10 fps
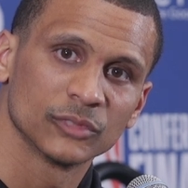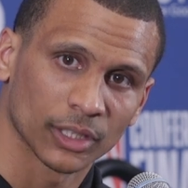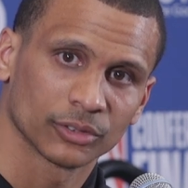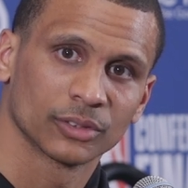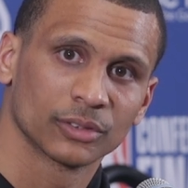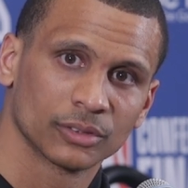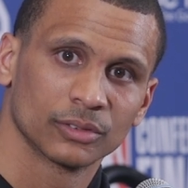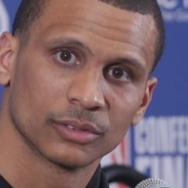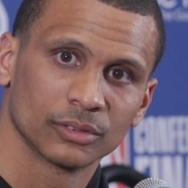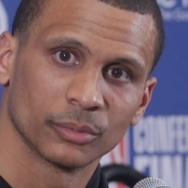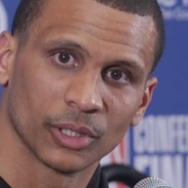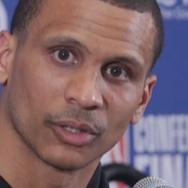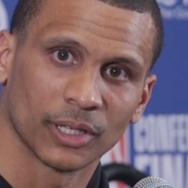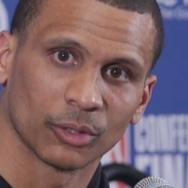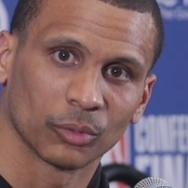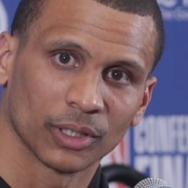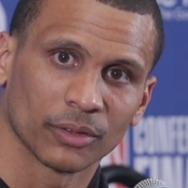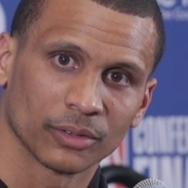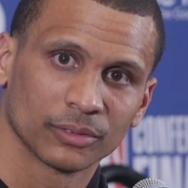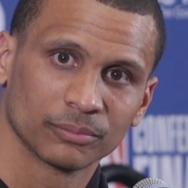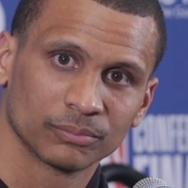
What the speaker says: Yes, we are down 1-0.